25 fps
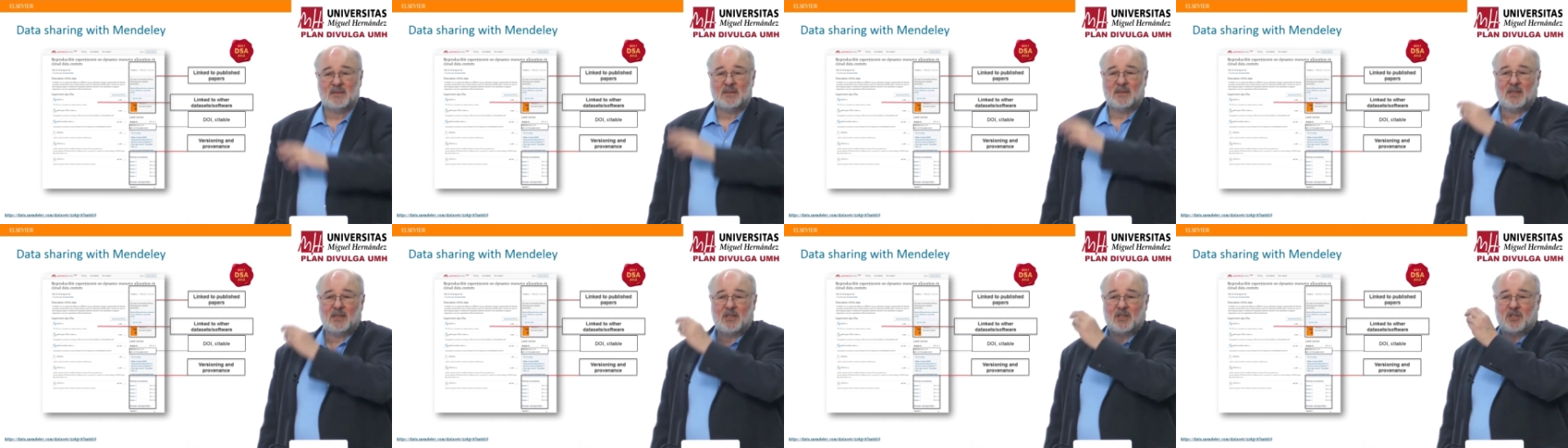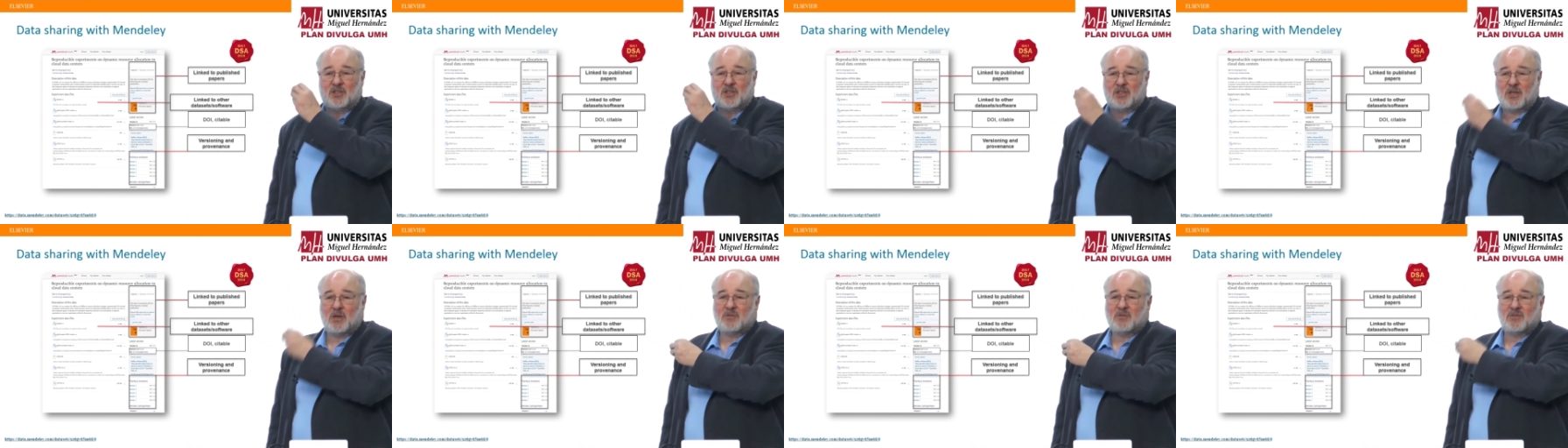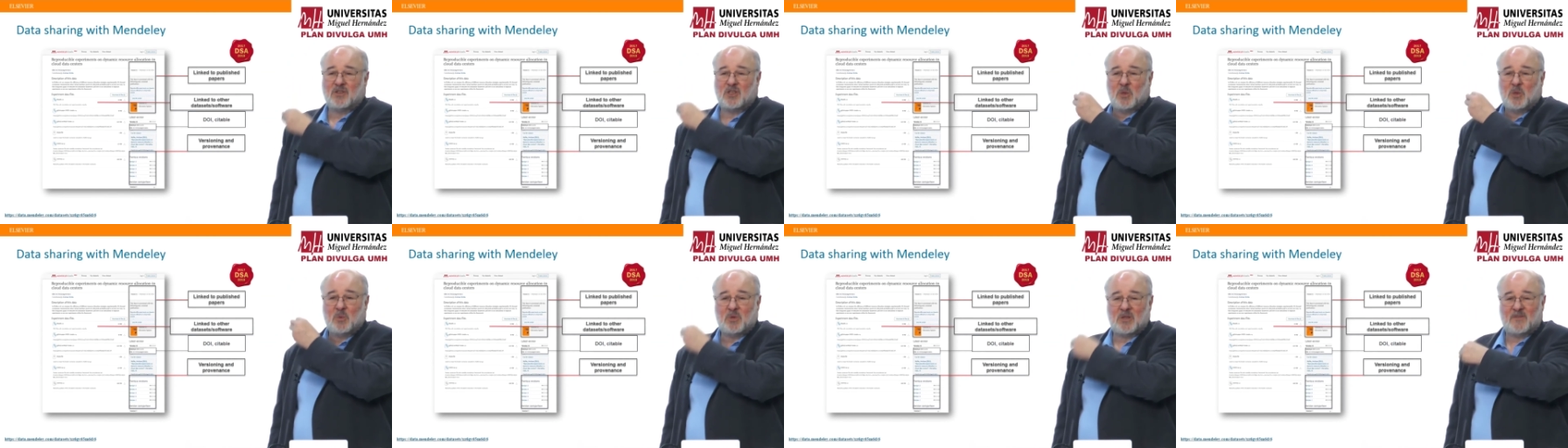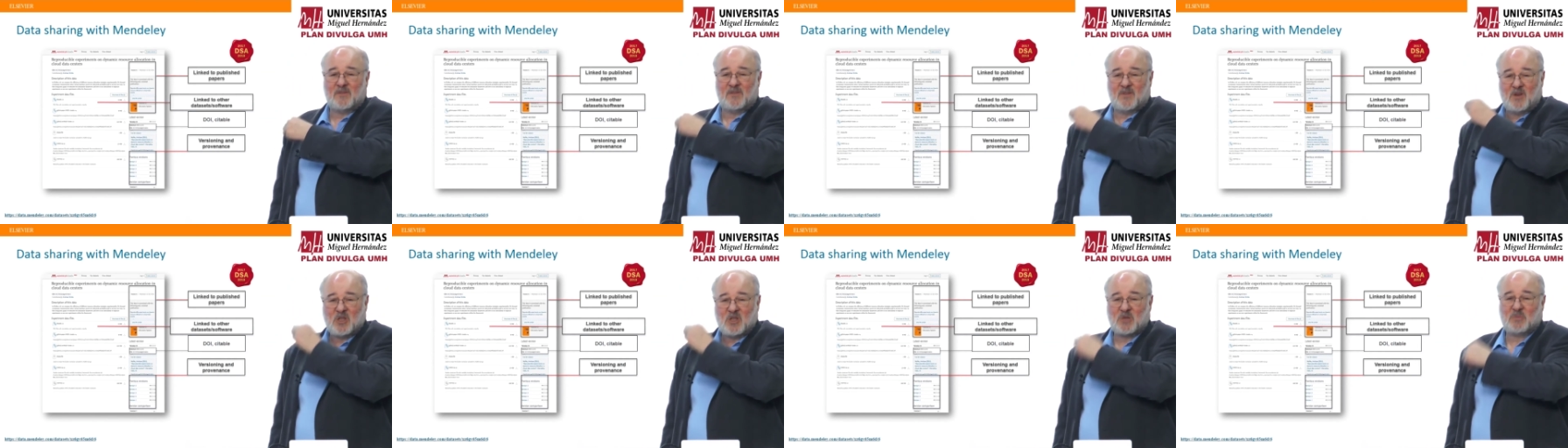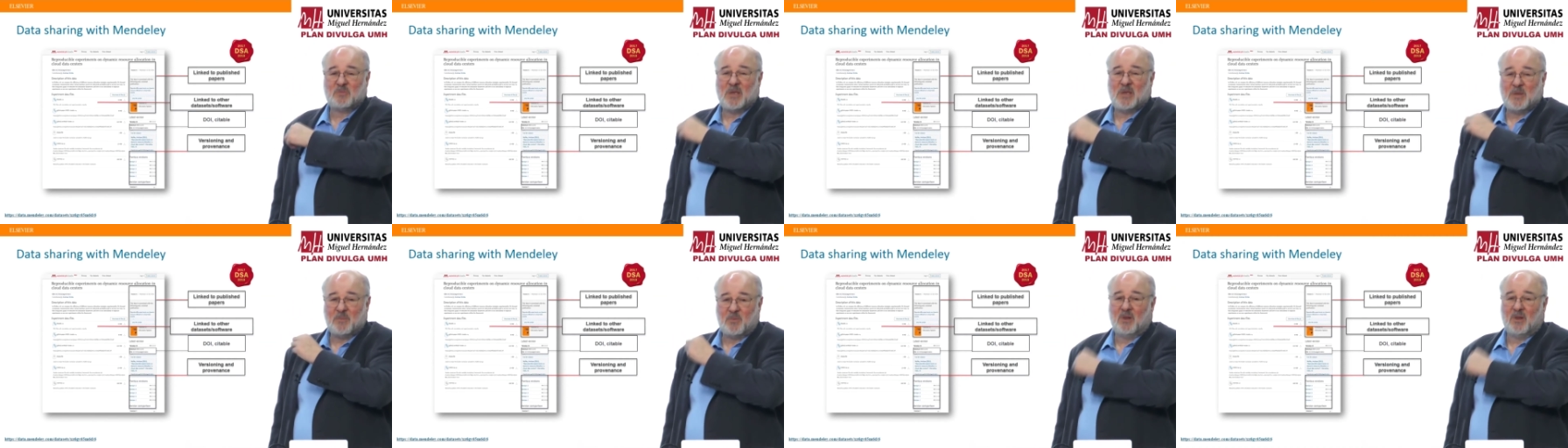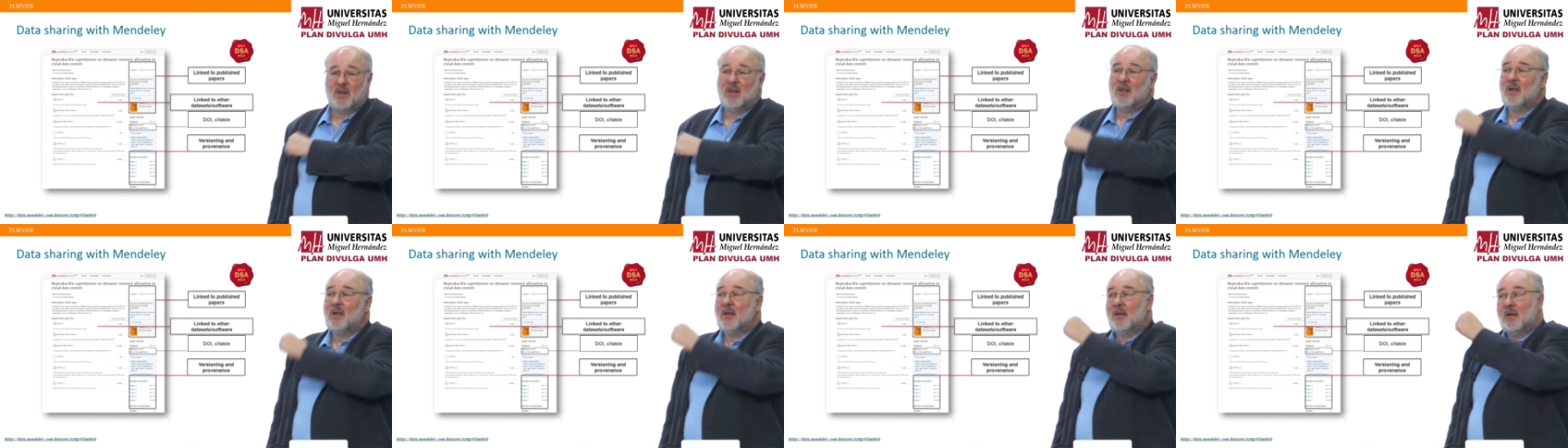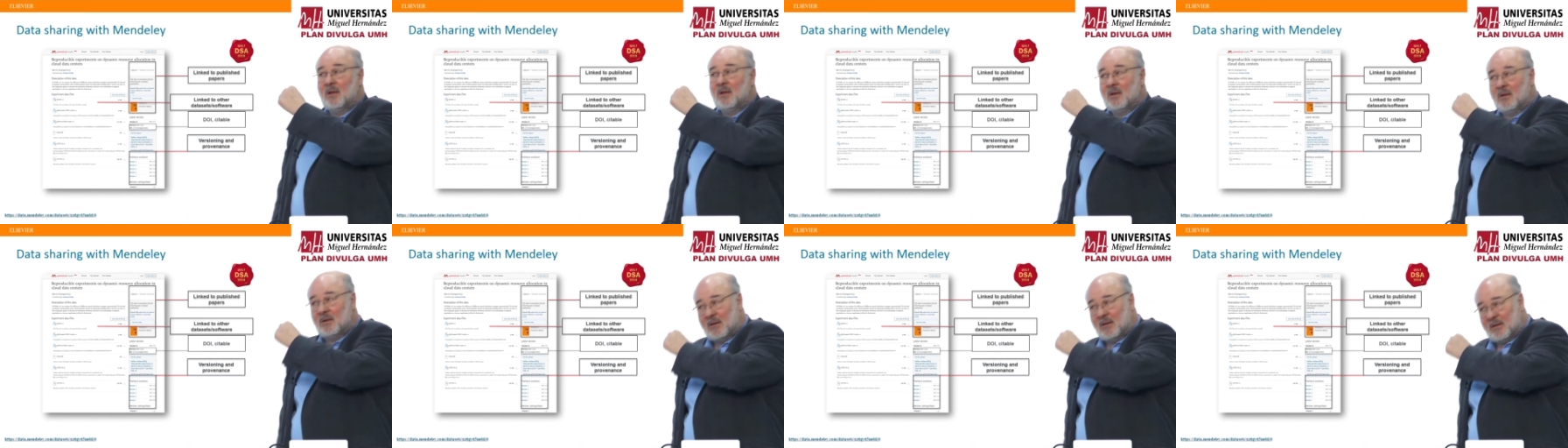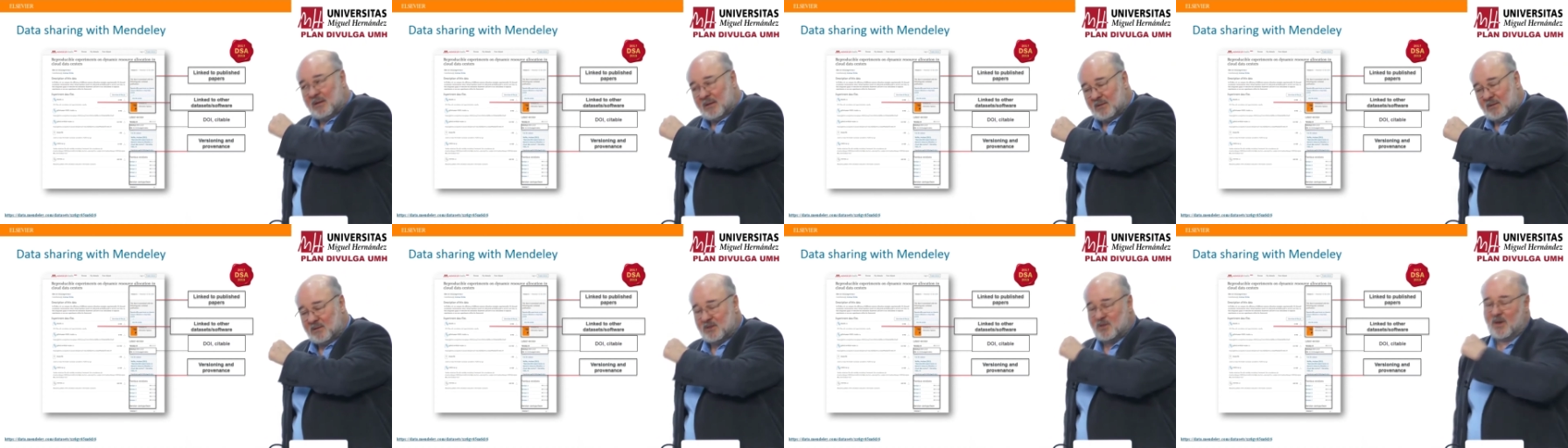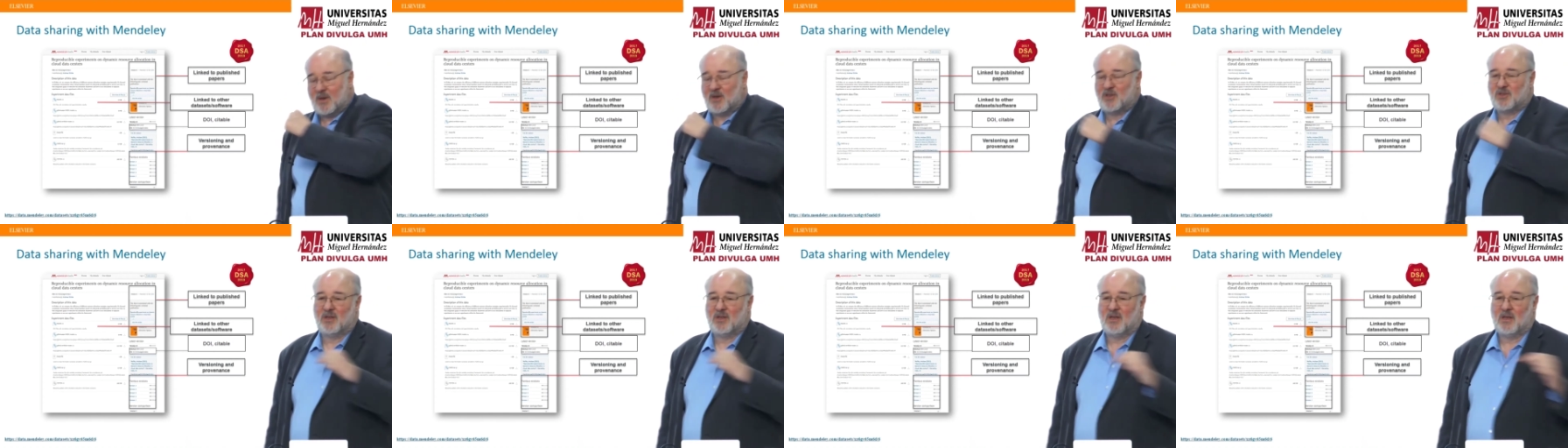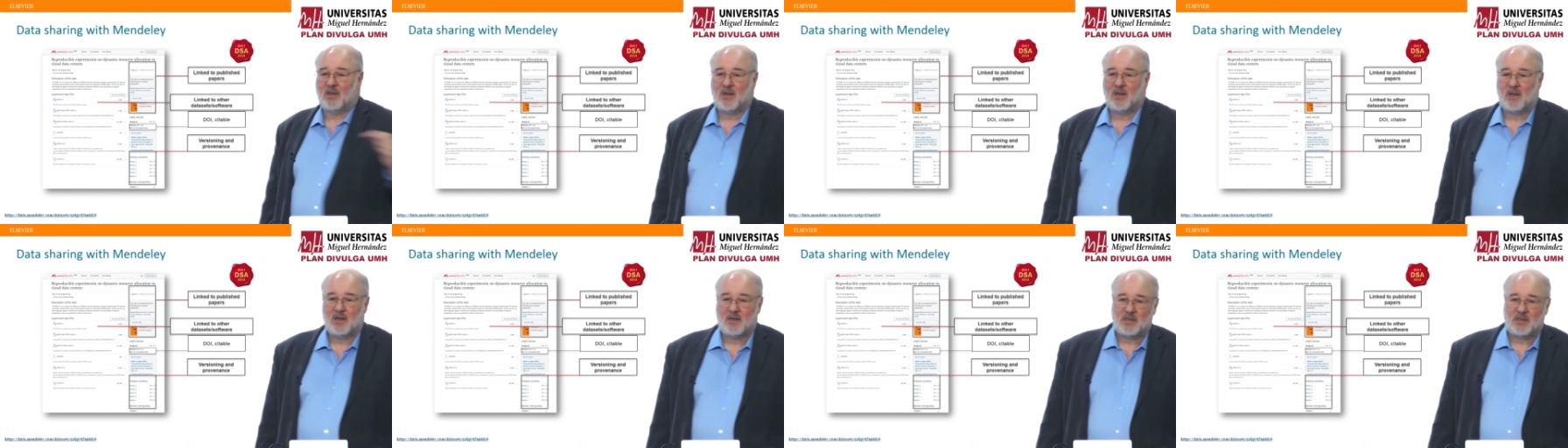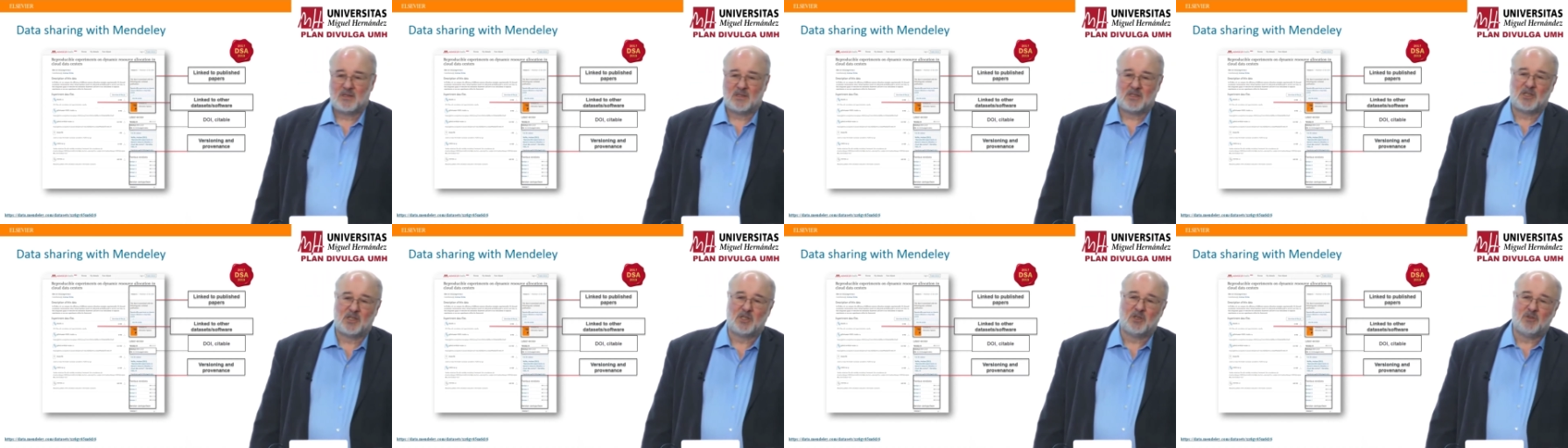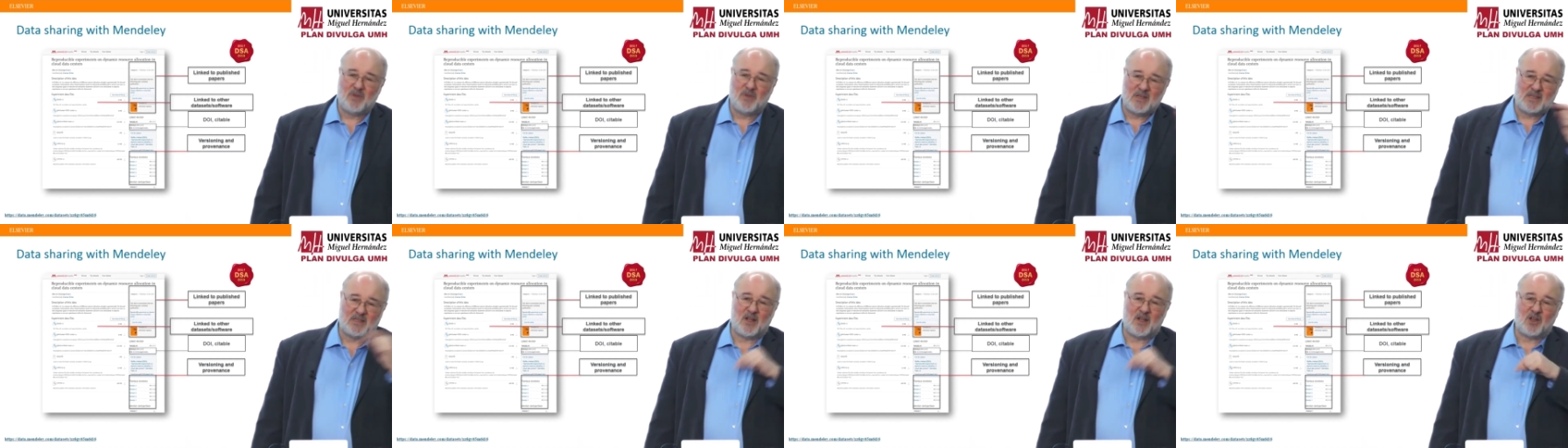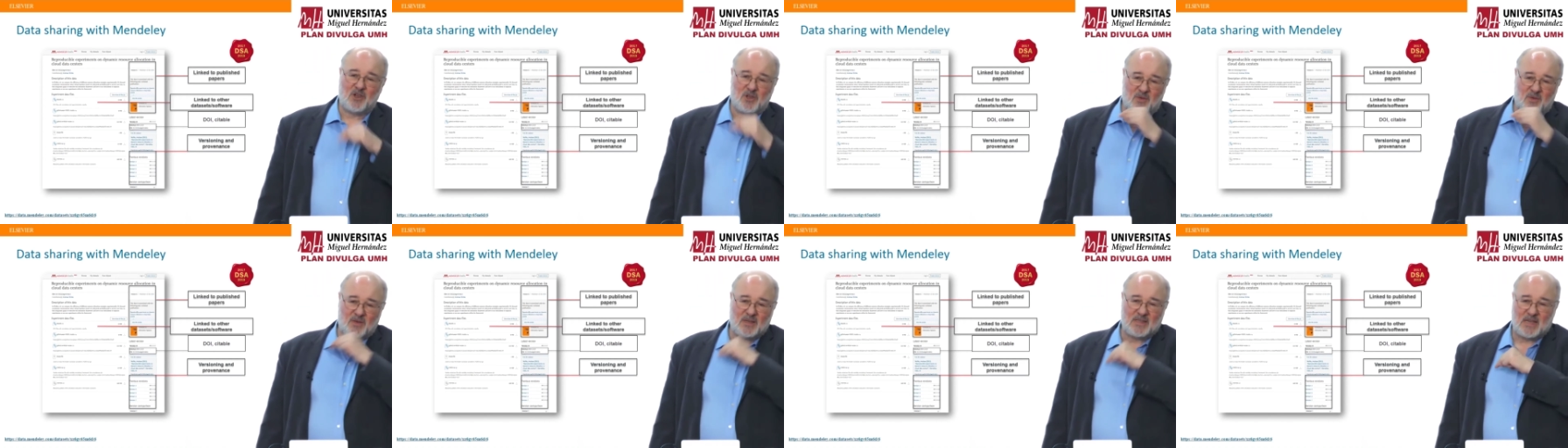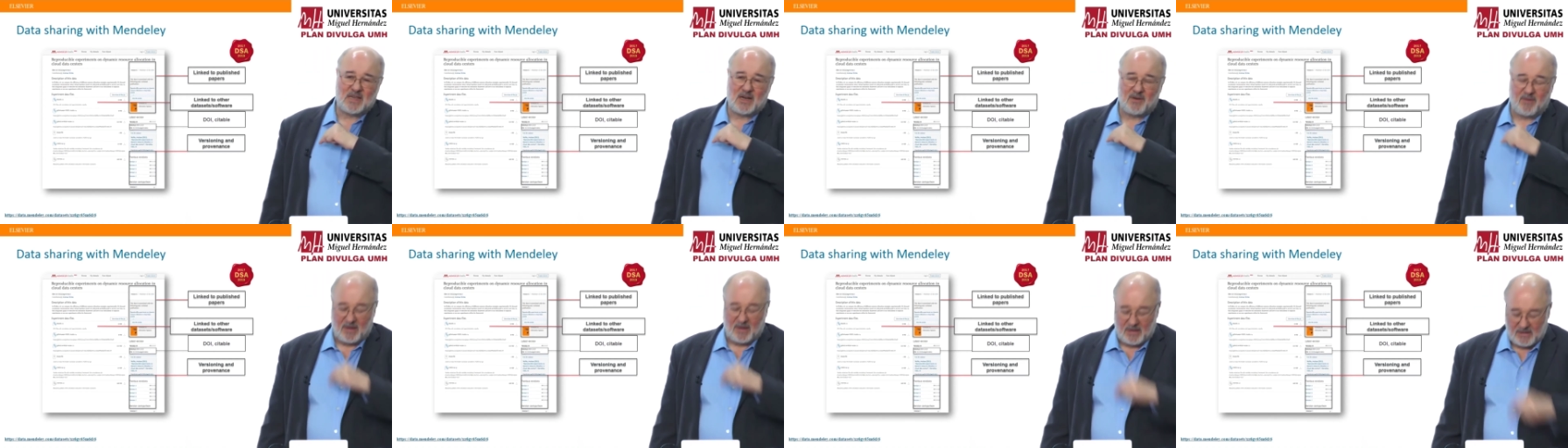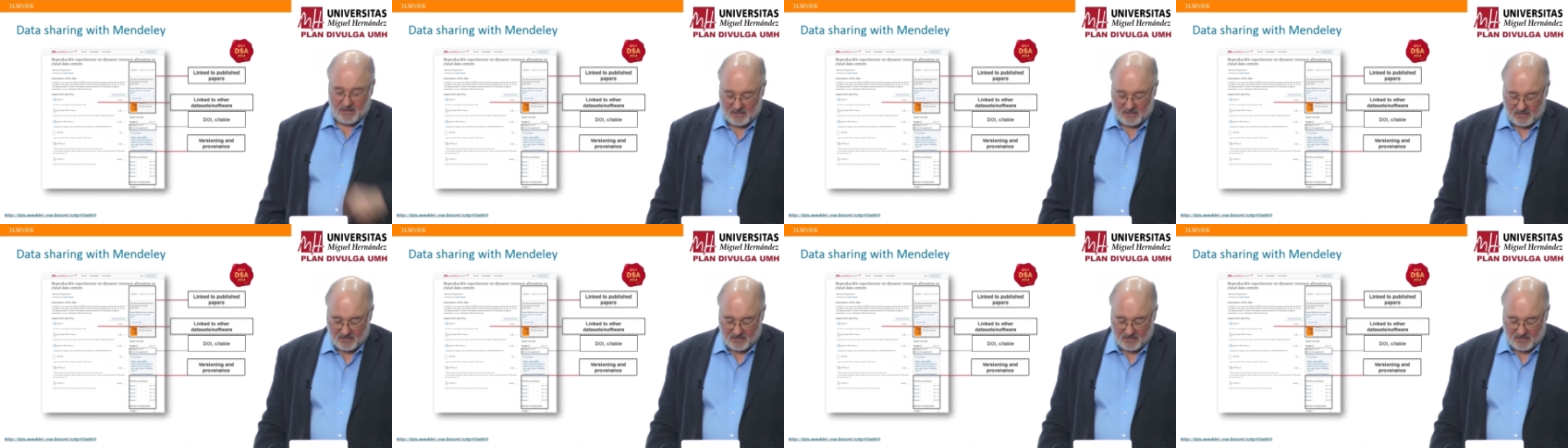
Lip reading: It shows that you were the first people to do research on this area.